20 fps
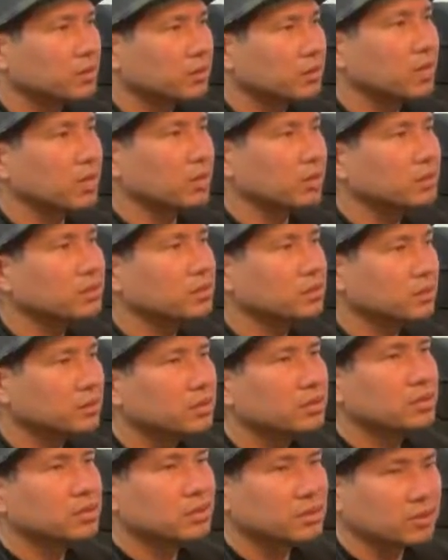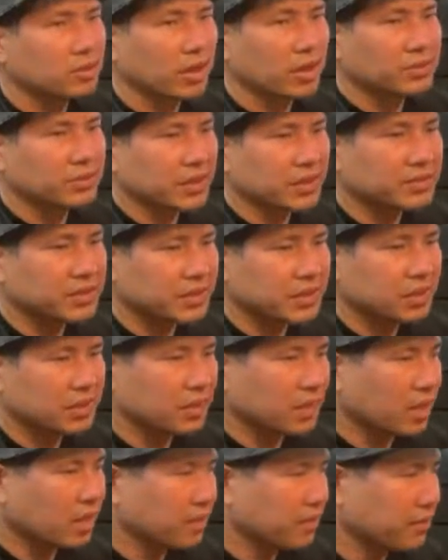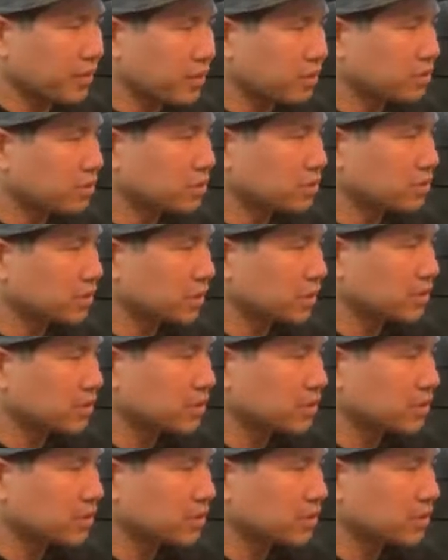Yeah. So I've seen a lot of videos in